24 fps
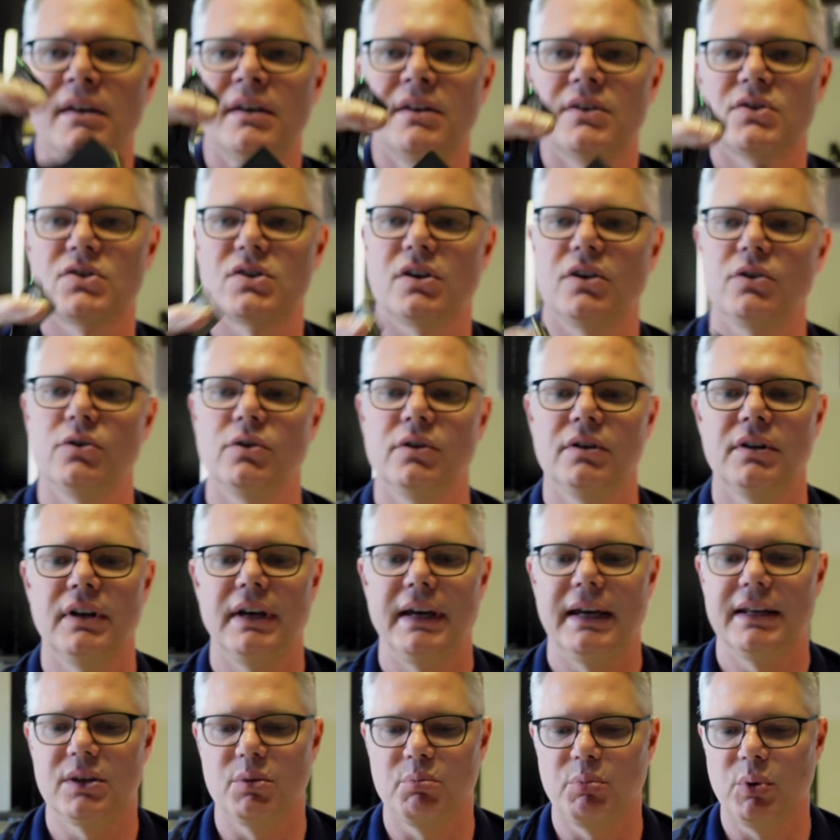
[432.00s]
So
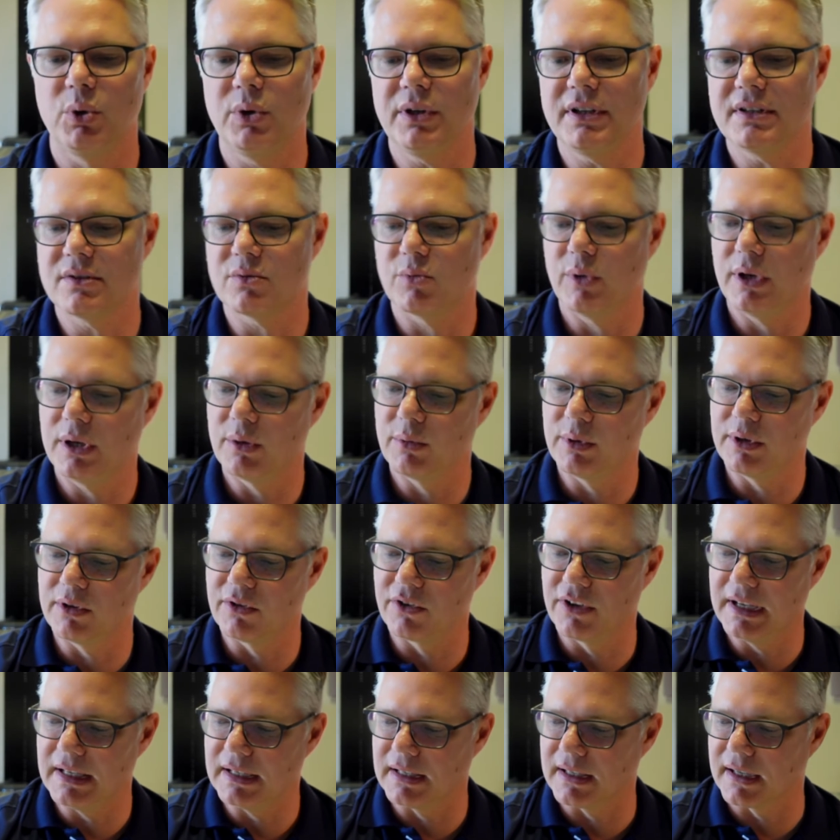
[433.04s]
at the point where we
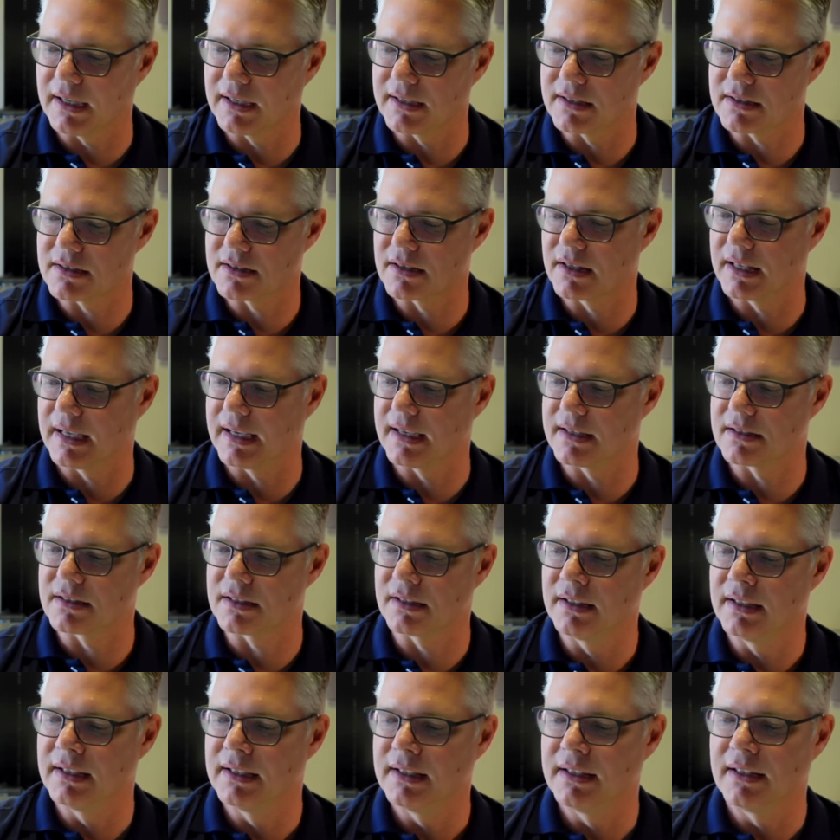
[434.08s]
realized that
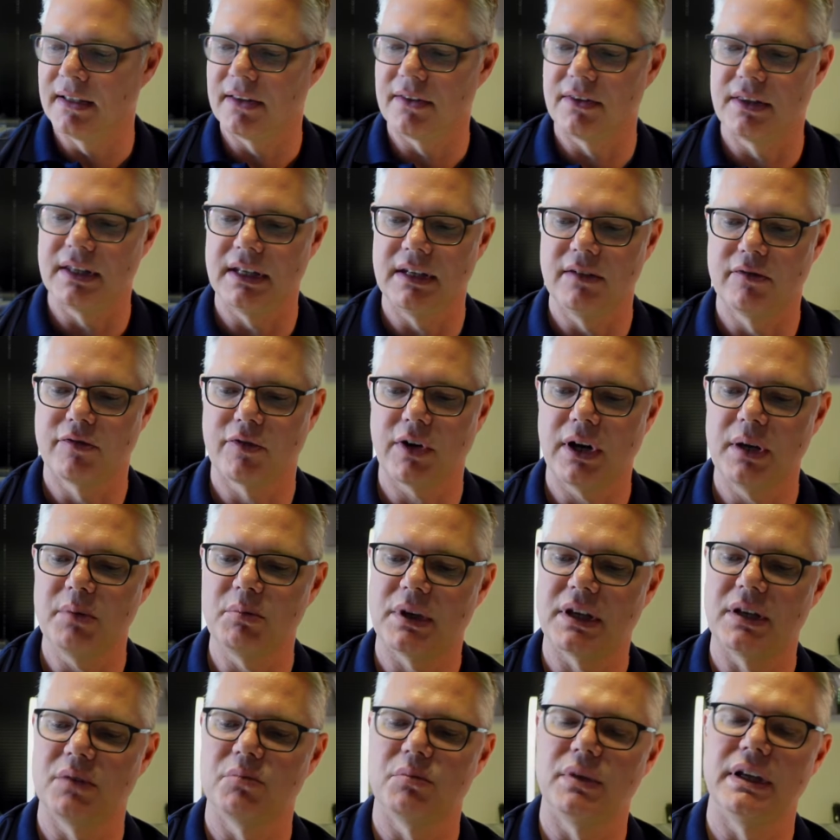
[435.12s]
the frame
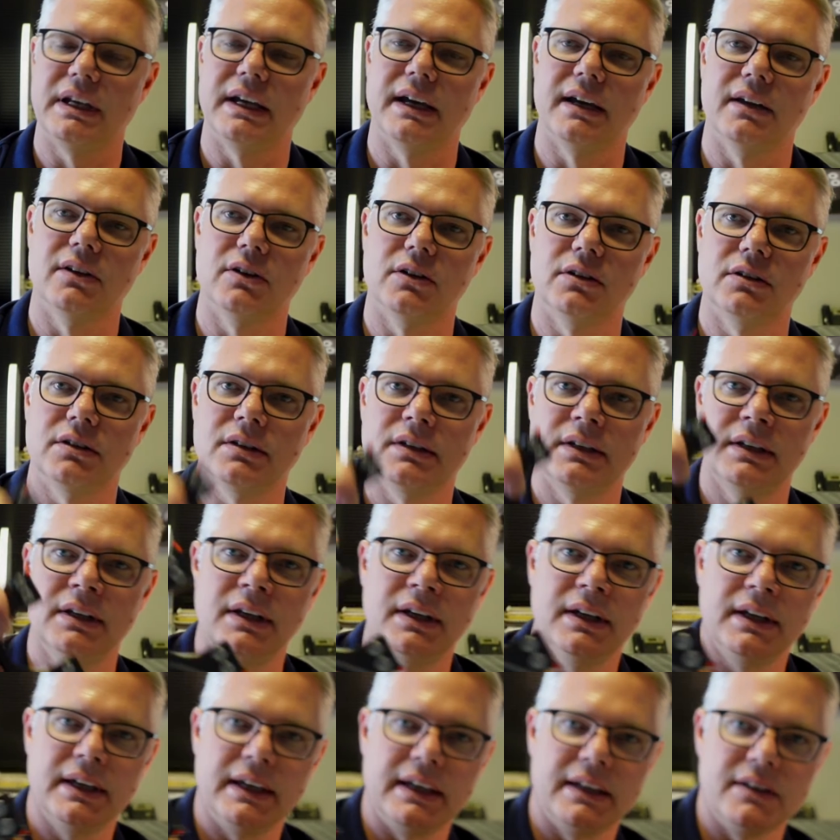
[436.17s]
can be held
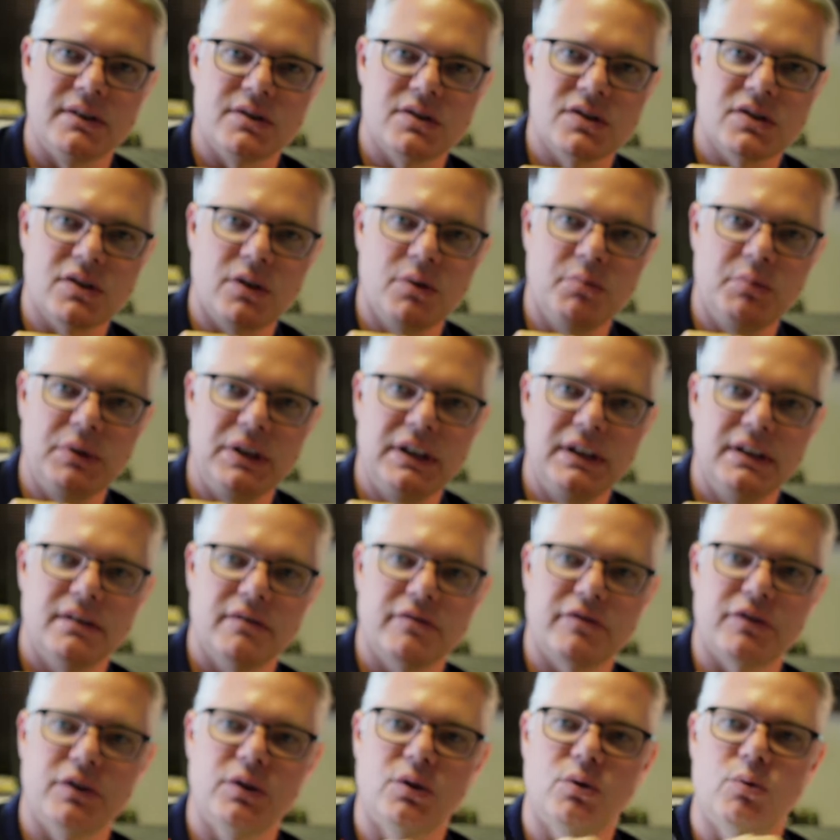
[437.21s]
in so many
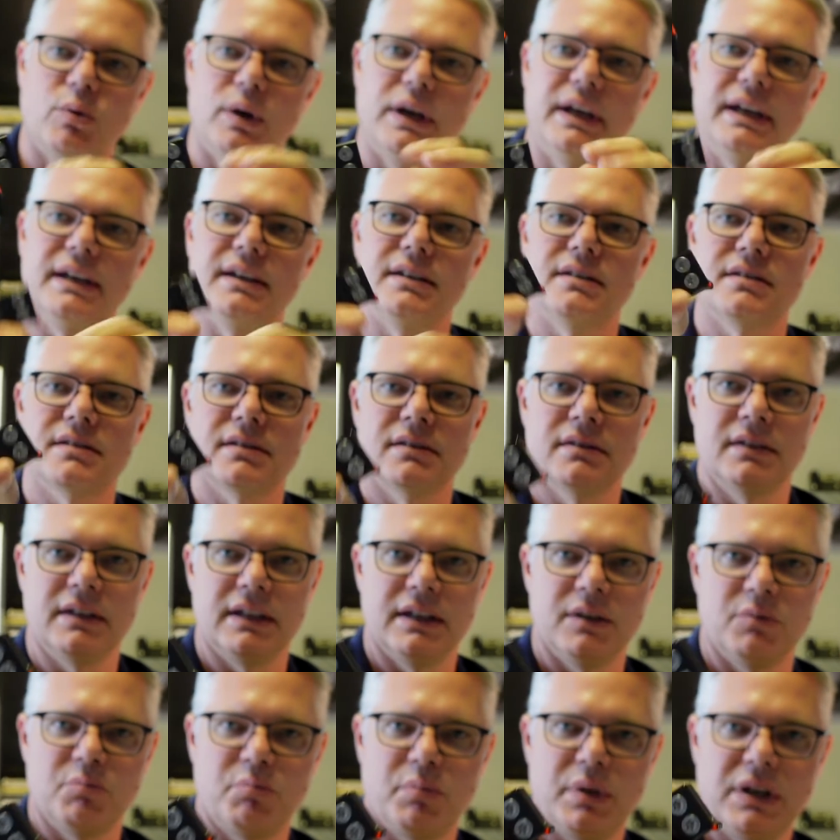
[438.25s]
different ways,
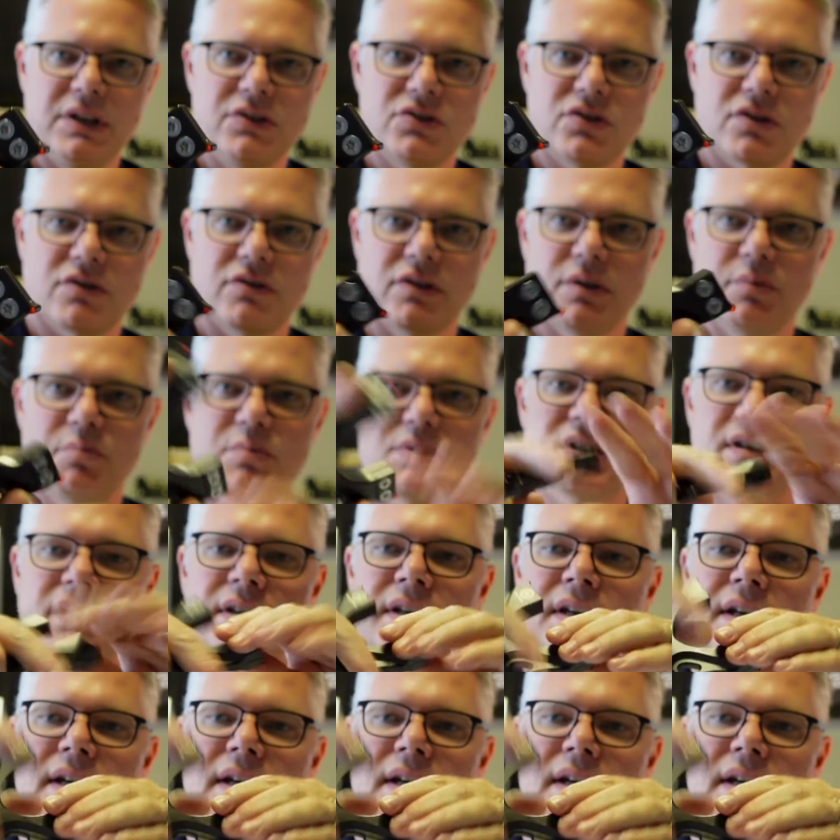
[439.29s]
in pinch grips